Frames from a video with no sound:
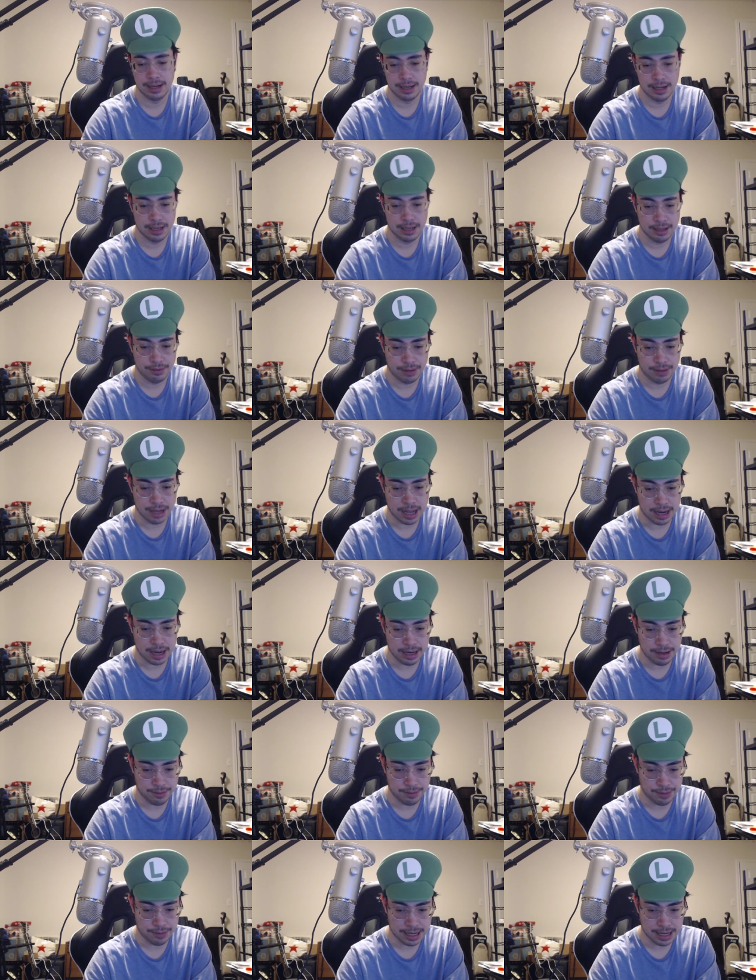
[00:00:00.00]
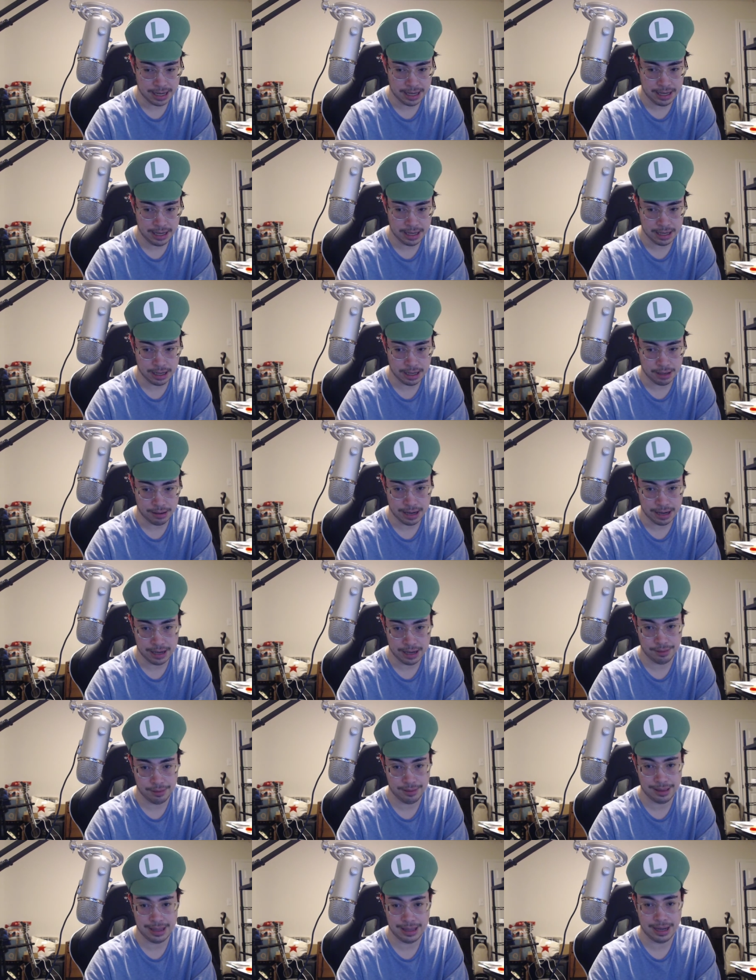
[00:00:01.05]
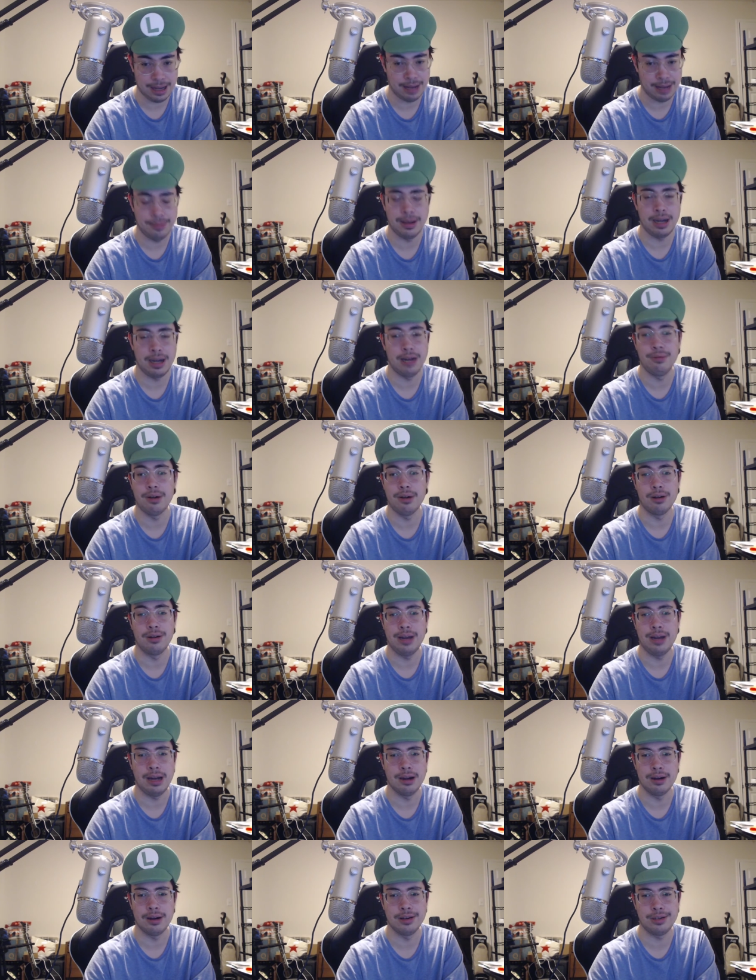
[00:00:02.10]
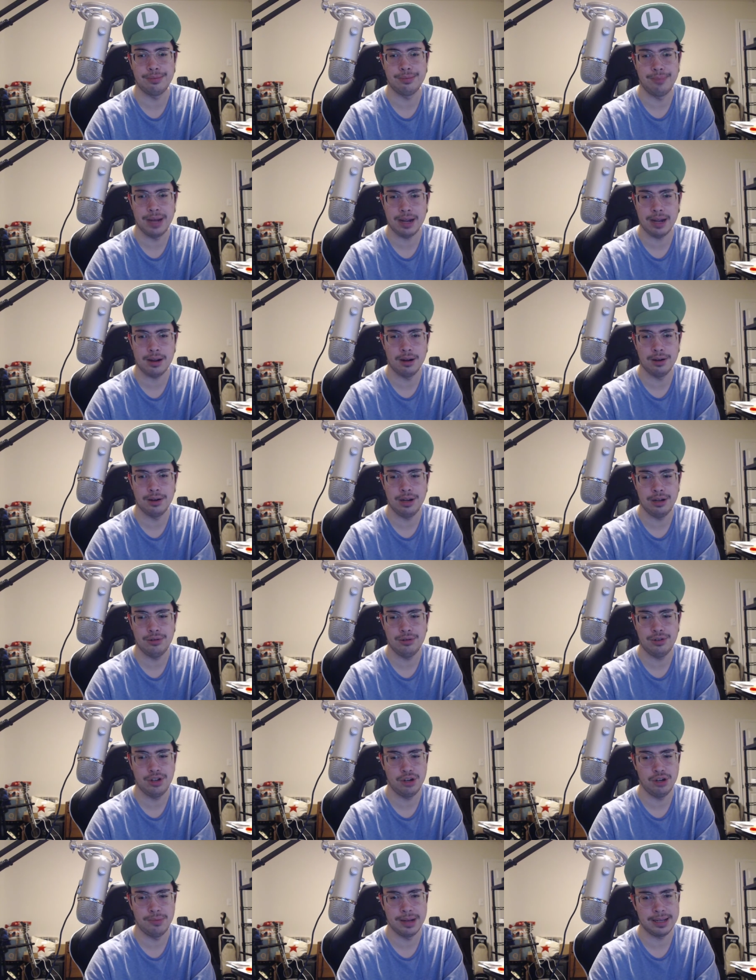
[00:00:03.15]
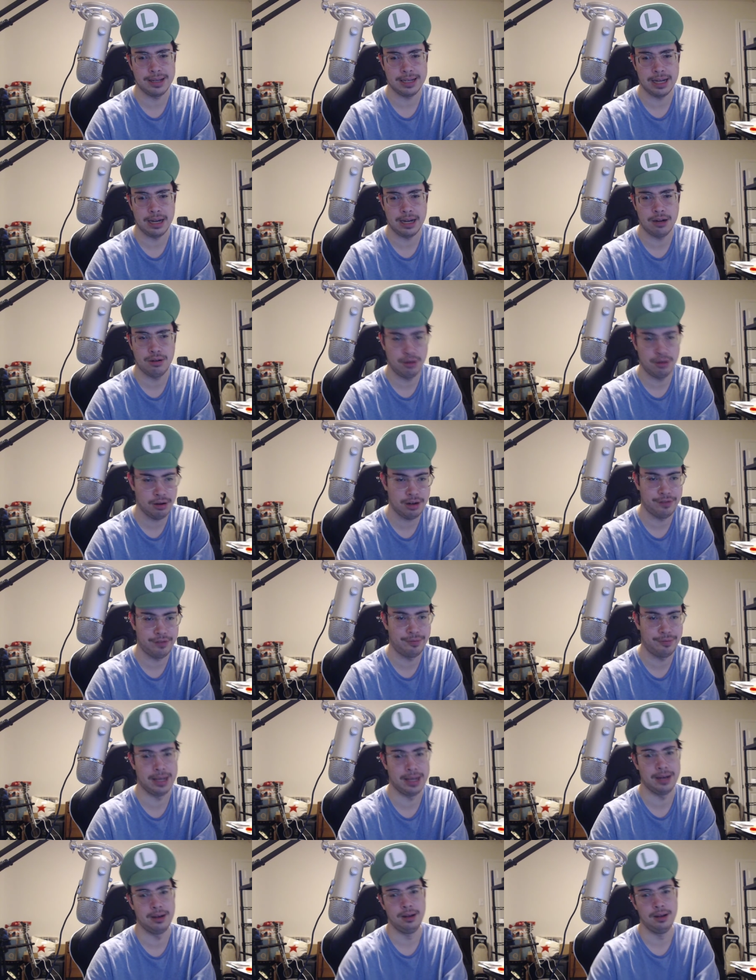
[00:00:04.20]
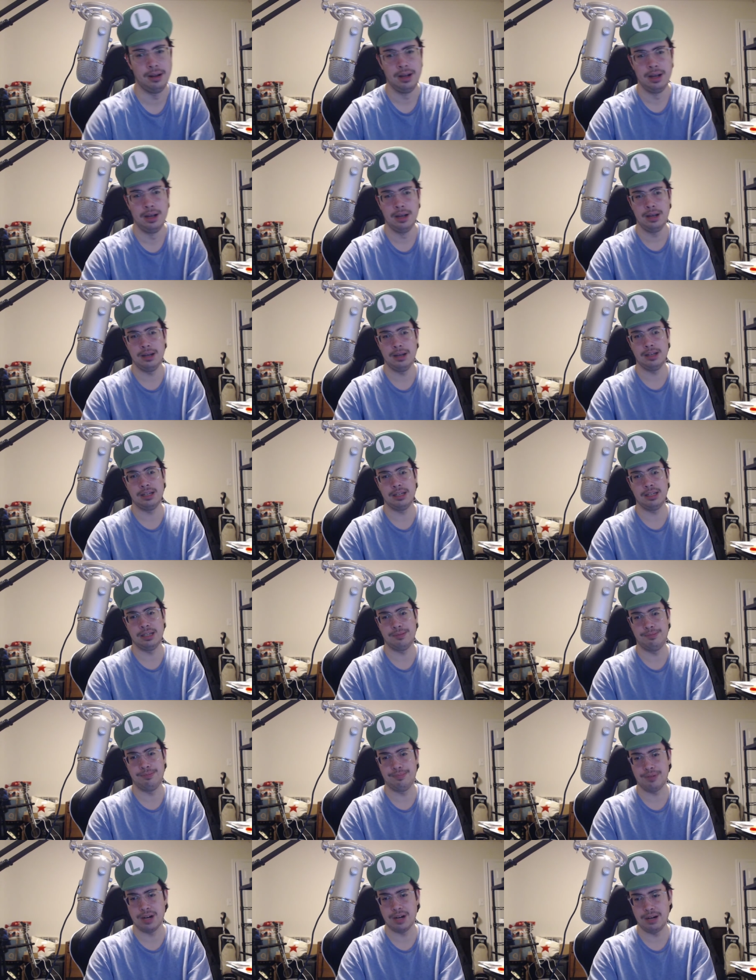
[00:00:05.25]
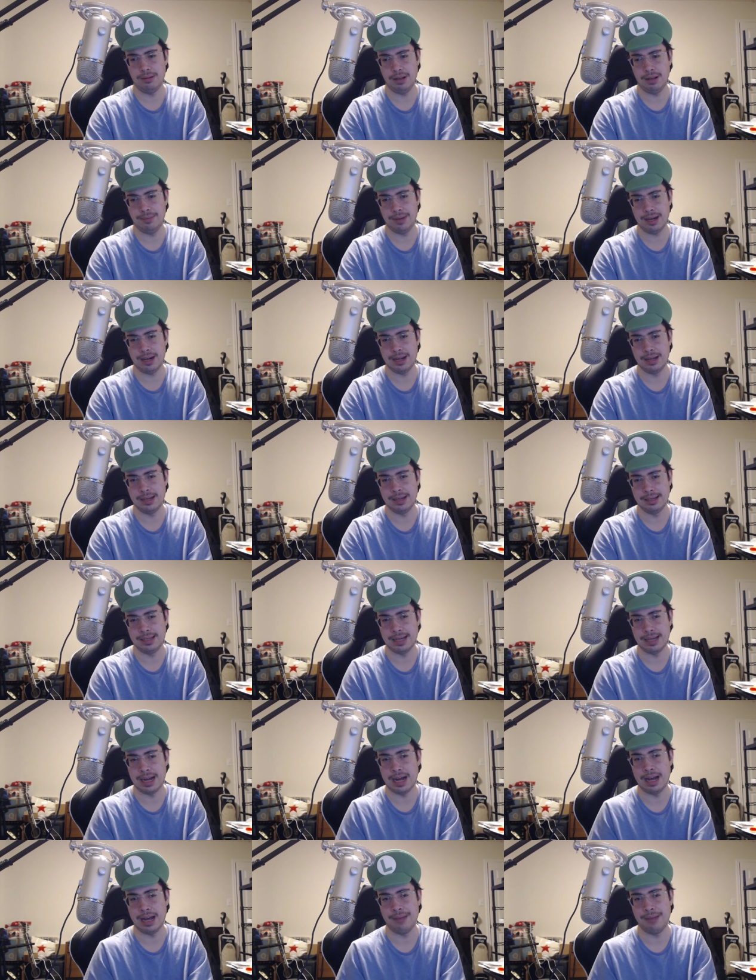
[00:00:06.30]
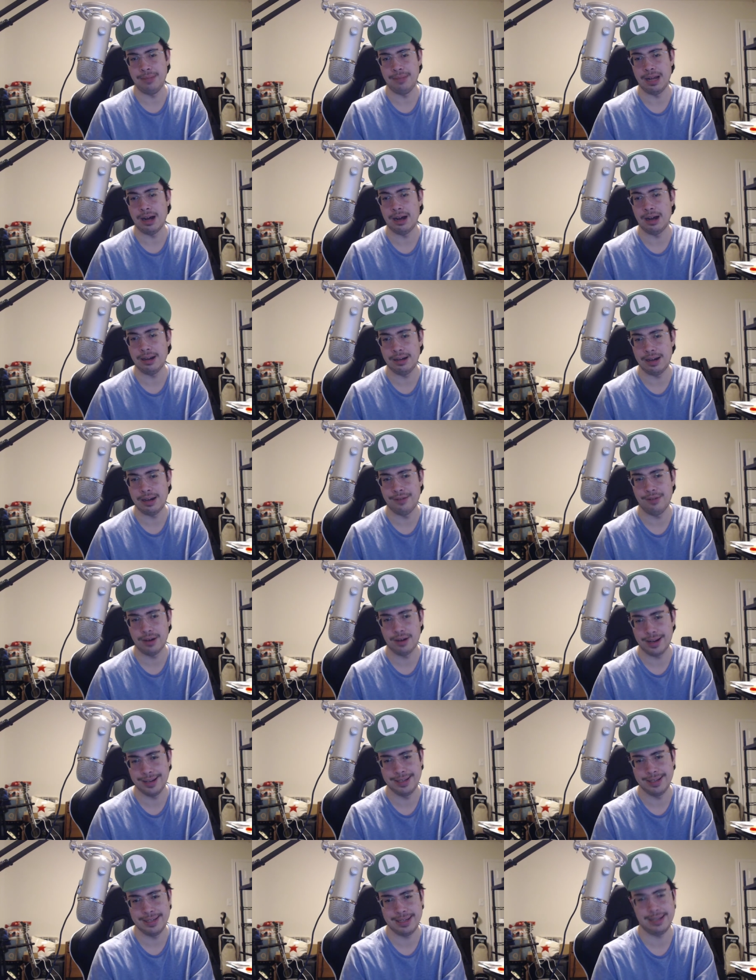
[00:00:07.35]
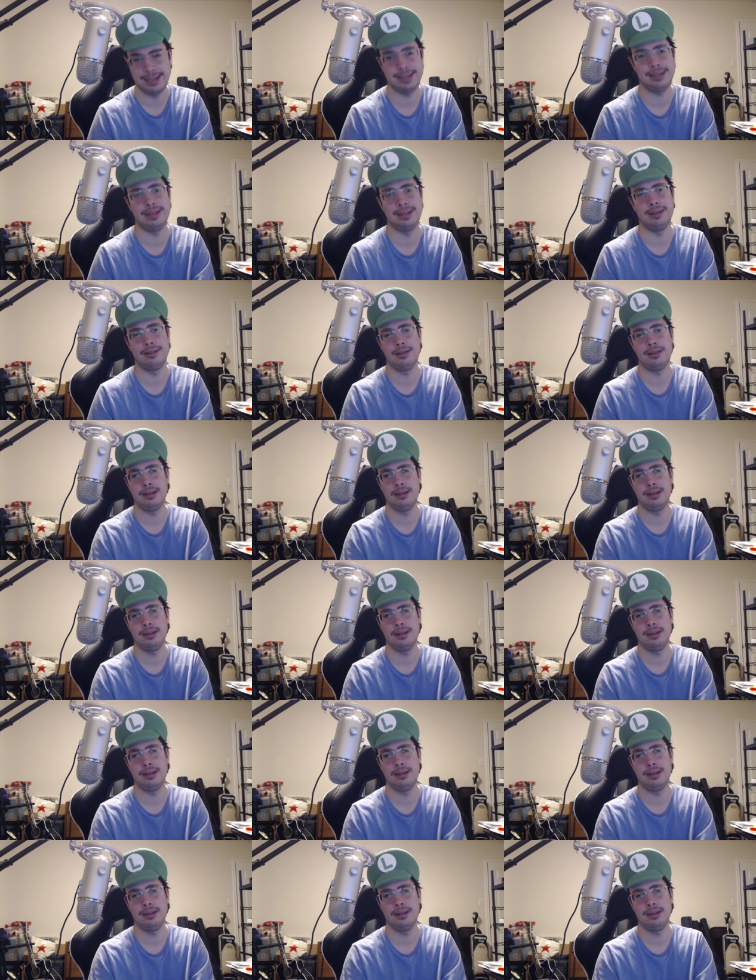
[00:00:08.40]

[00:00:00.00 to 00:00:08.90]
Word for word: why I why you know I don't think I'm anywhere near as big on YouTube as I could have been is probably because I'm not never consistent